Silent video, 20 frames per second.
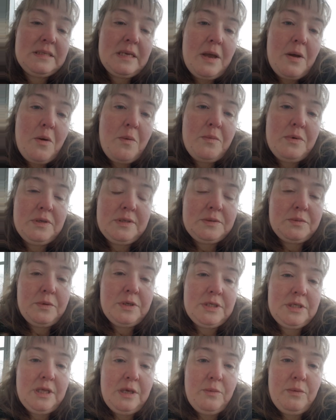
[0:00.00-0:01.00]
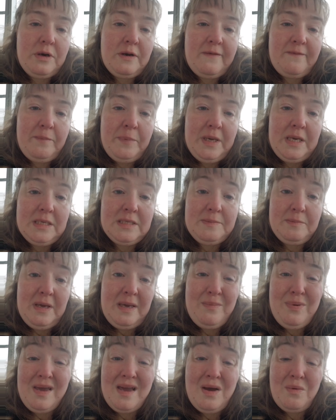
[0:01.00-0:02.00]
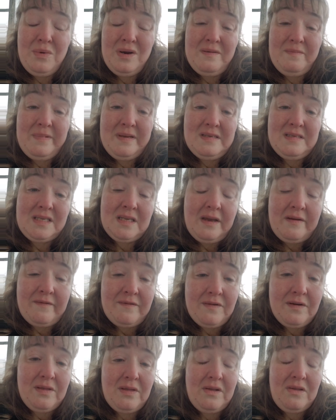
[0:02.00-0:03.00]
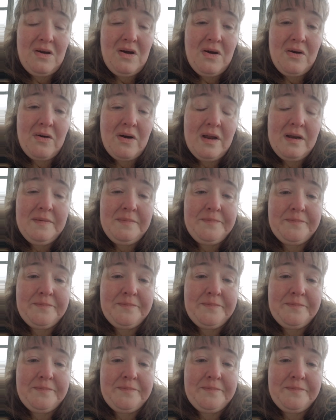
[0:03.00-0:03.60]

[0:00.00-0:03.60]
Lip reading: I almost wish they would have, because maybe I would have been safer in the long run.